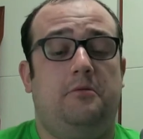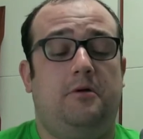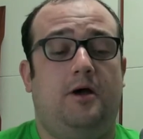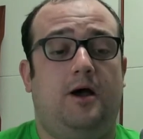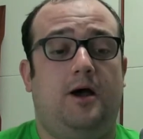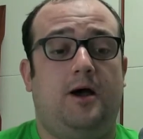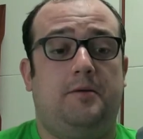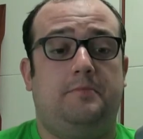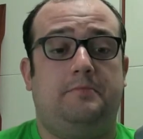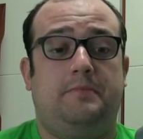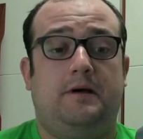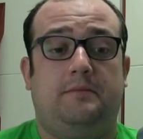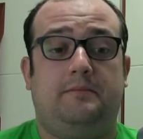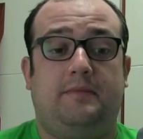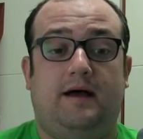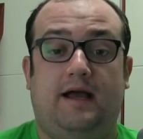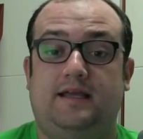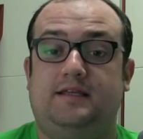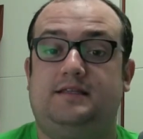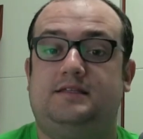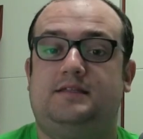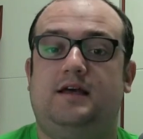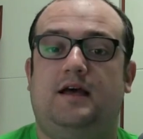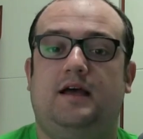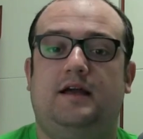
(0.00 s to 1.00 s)
But my
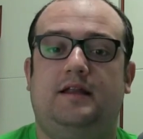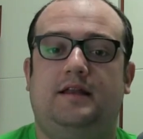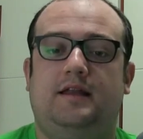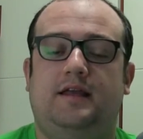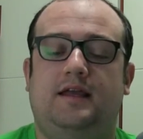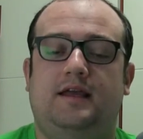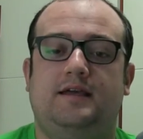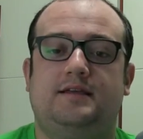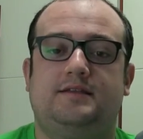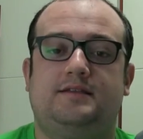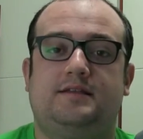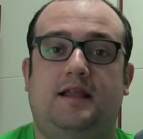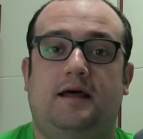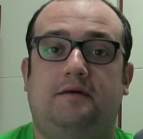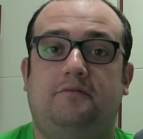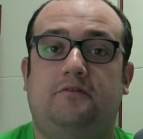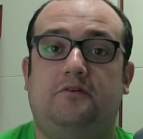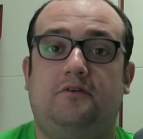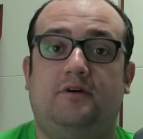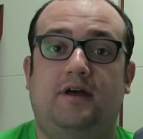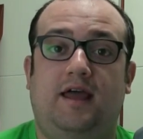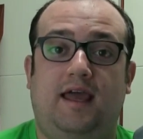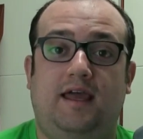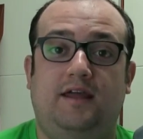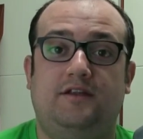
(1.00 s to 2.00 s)
son is
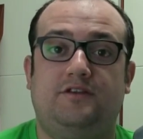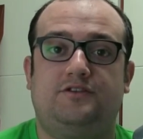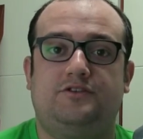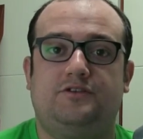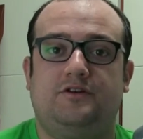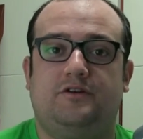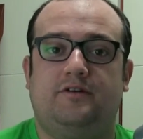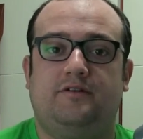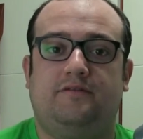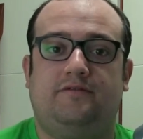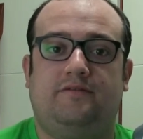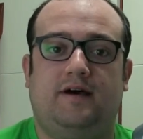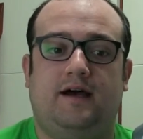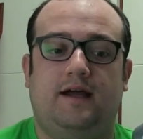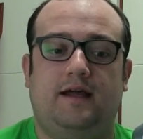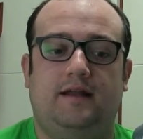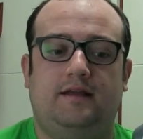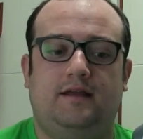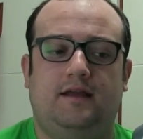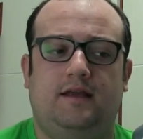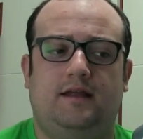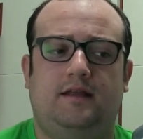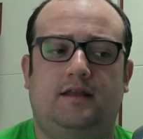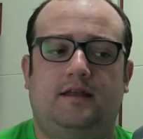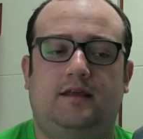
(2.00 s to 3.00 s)
level 8 certified,
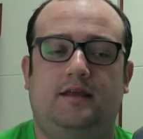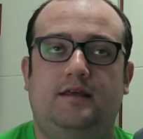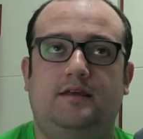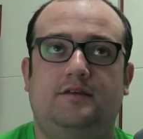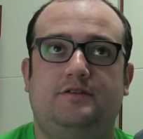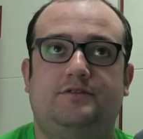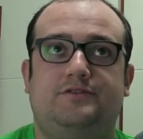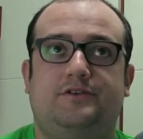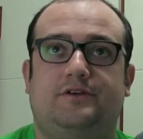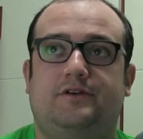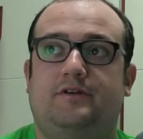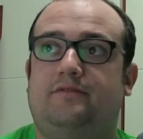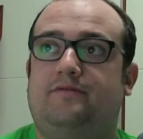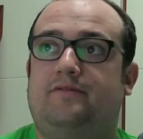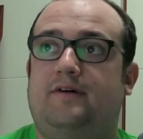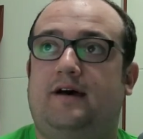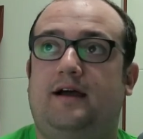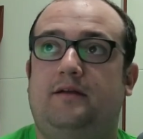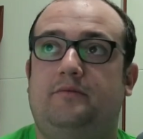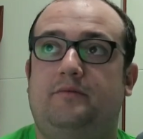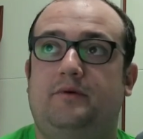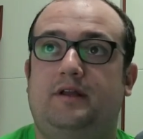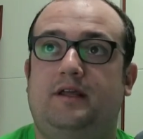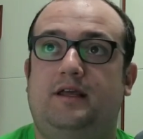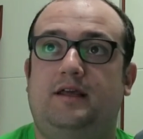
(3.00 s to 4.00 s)
and he
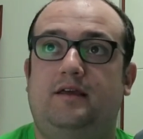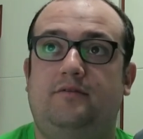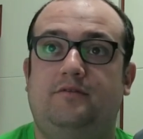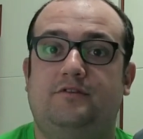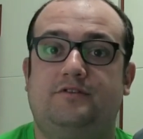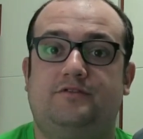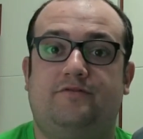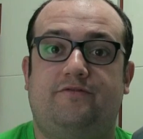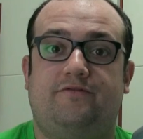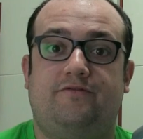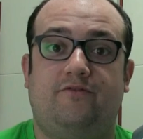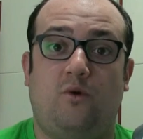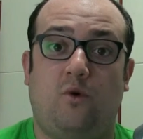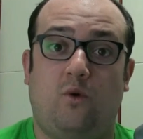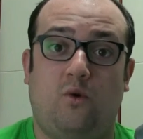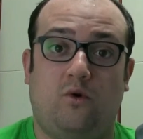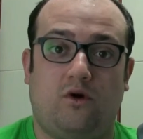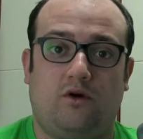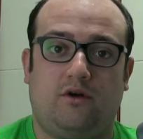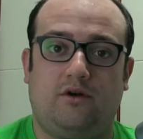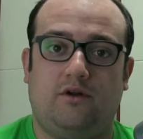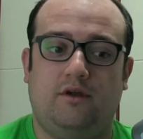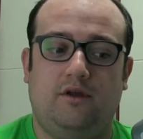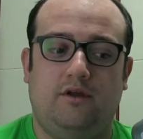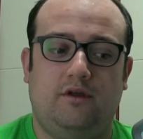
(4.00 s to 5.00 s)
certified when he was
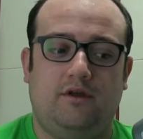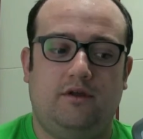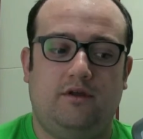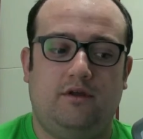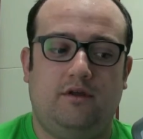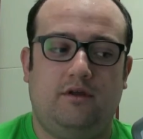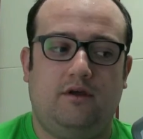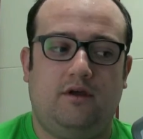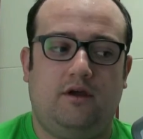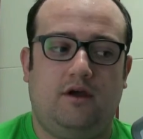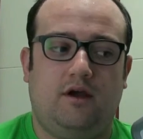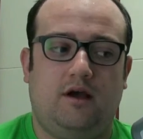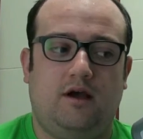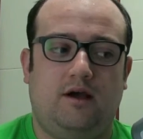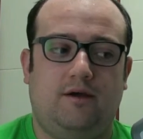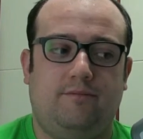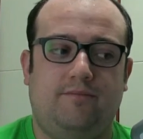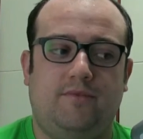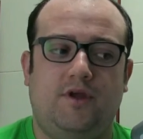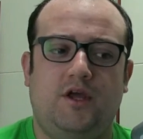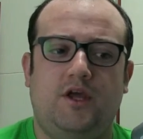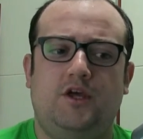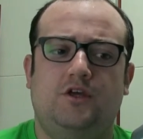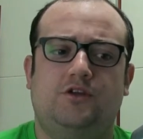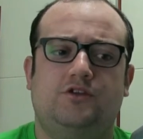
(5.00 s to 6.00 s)
4.
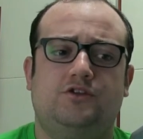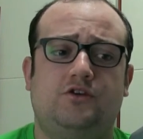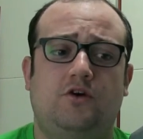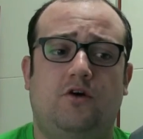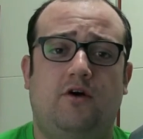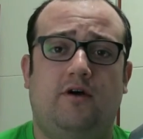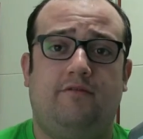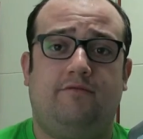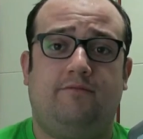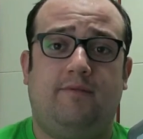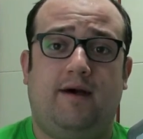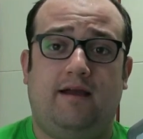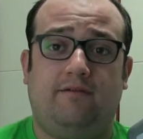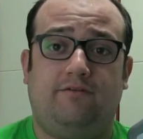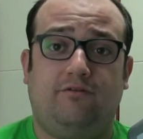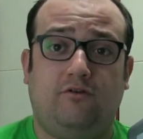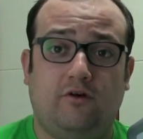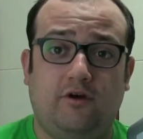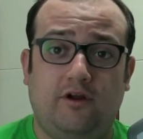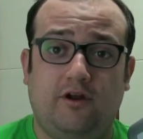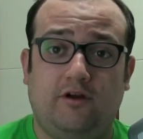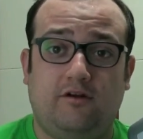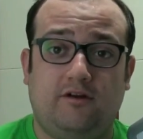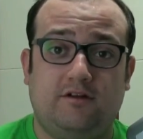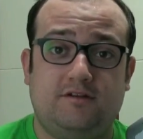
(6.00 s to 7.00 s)
So if my
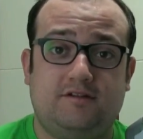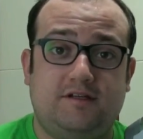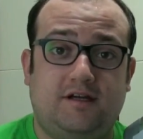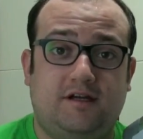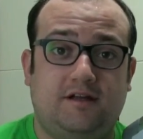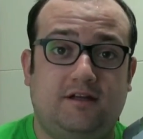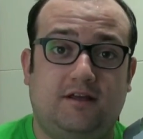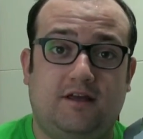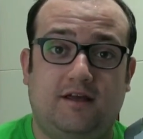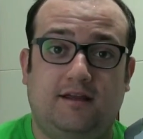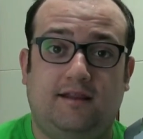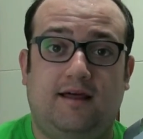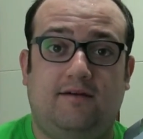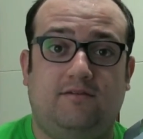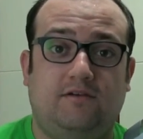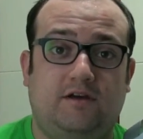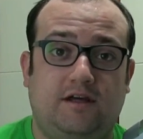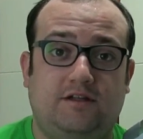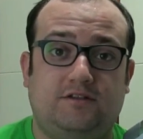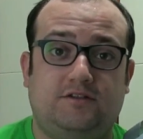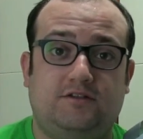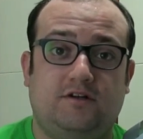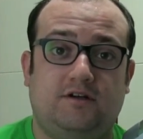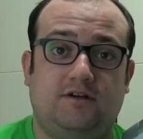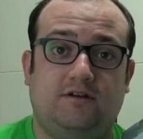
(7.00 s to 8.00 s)
4-year-old son can level
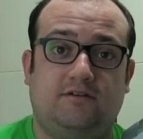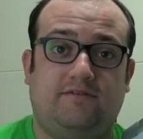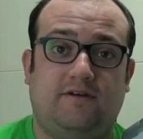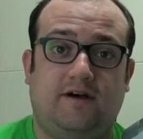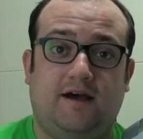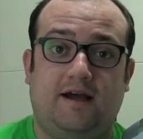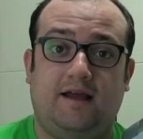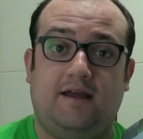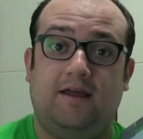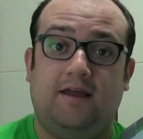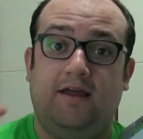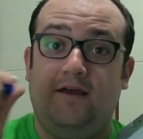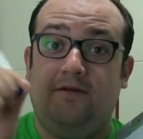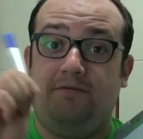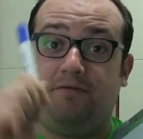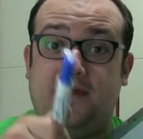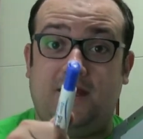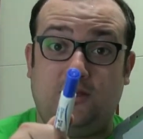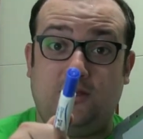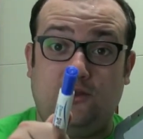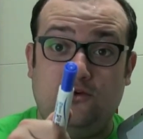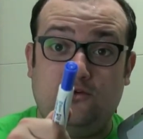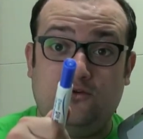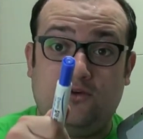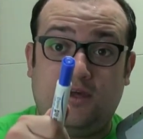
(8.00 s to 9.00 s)
8 certify,
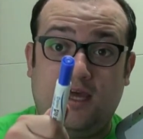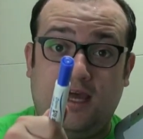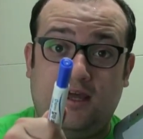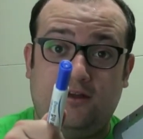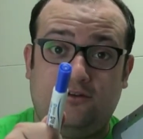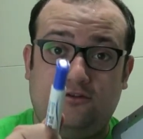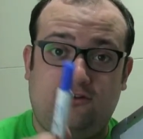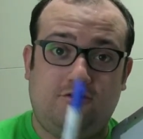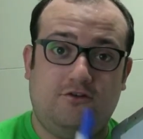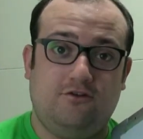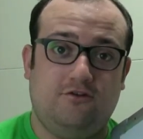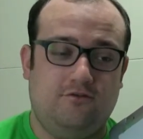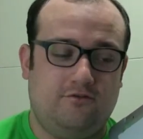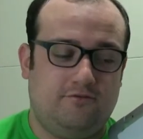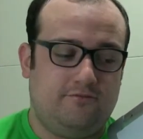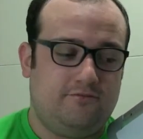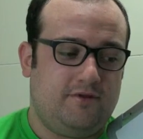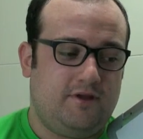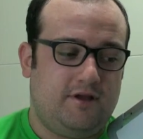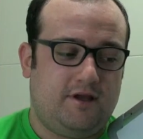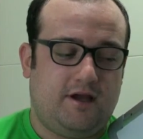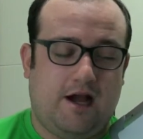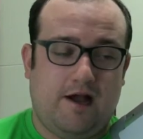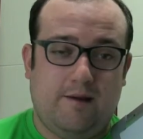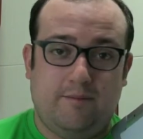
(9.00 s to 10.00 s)
then you can too.
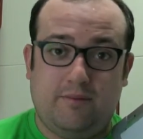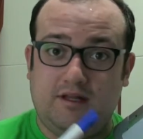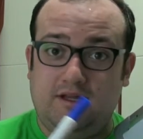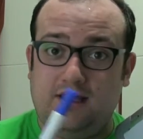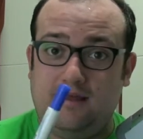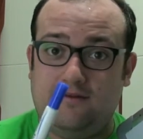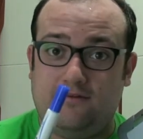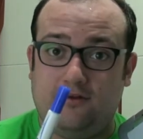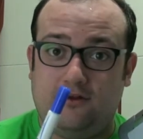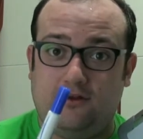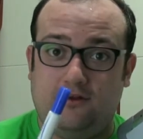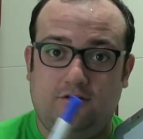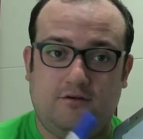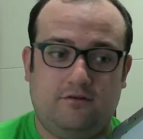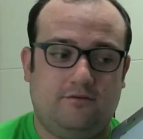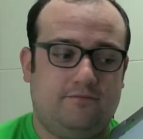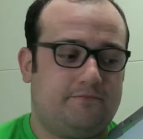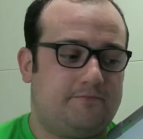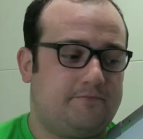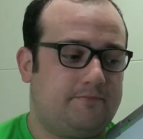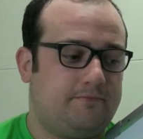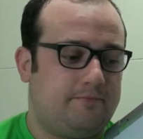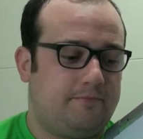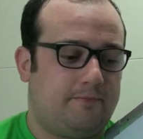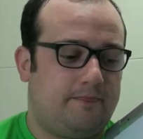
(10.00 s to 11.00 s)
I believe in you.
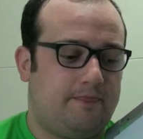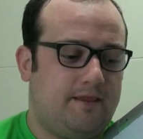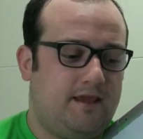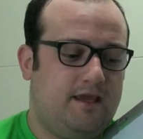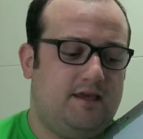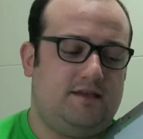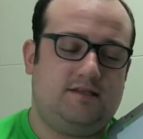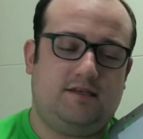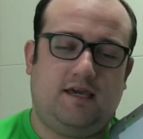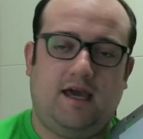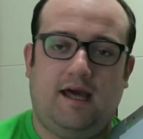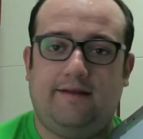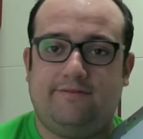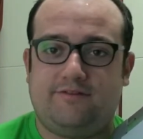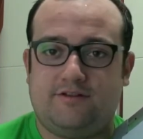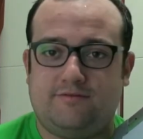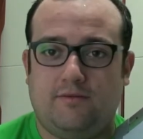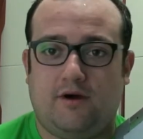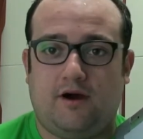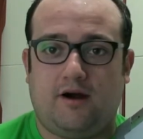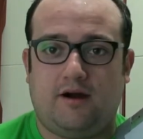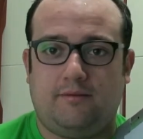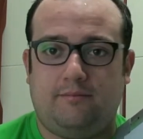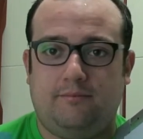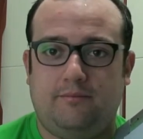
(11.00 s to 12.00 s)
He's kind of
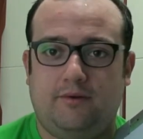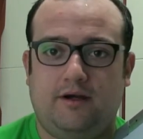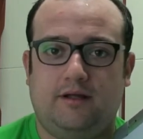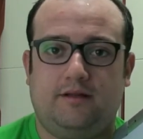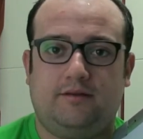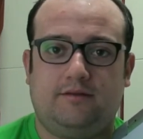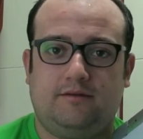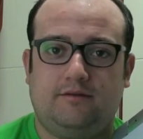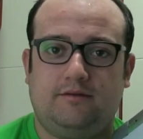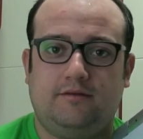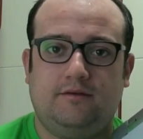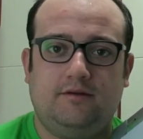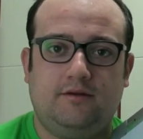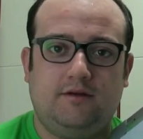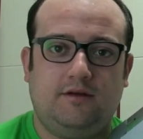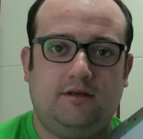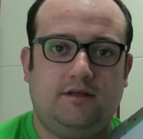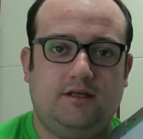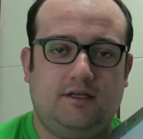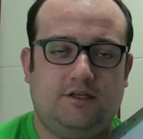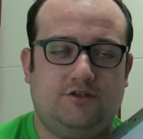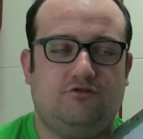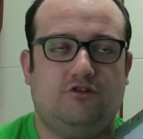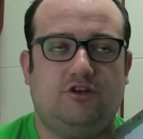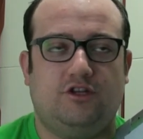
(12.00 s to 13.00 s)
smart, but
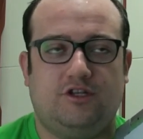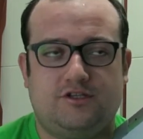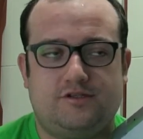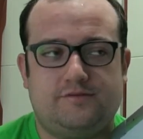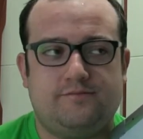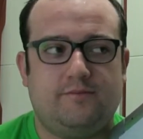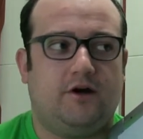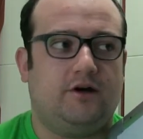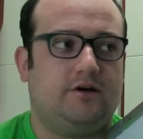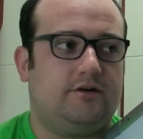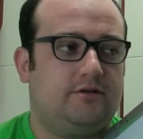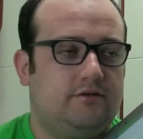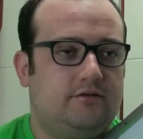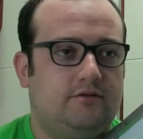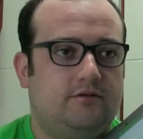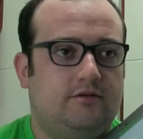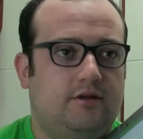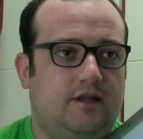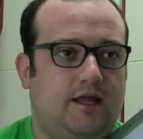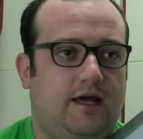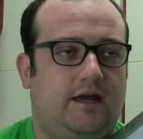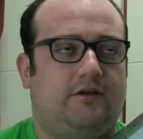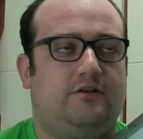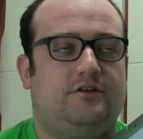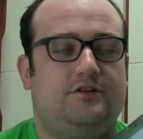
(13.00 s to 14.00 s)
he's really smart,
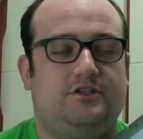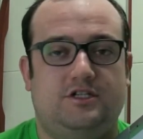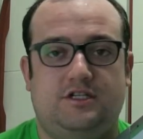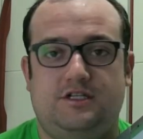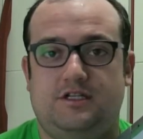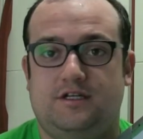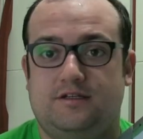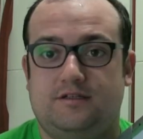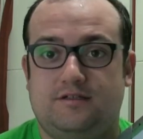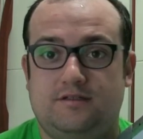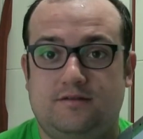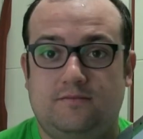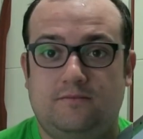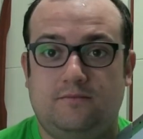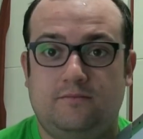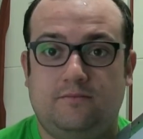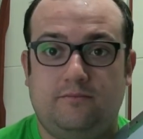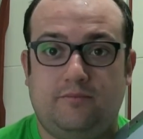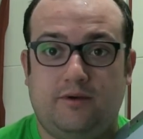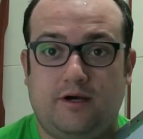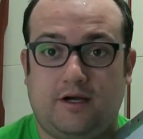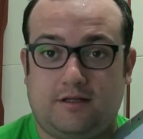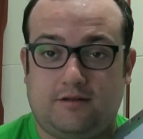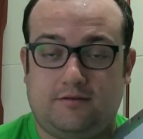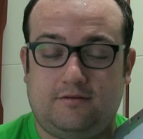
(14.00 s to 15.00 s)
like a genius.
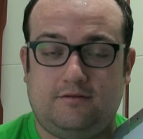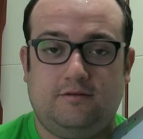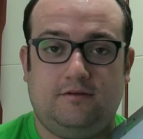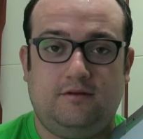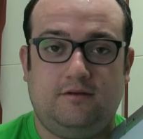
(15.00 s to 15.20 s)
But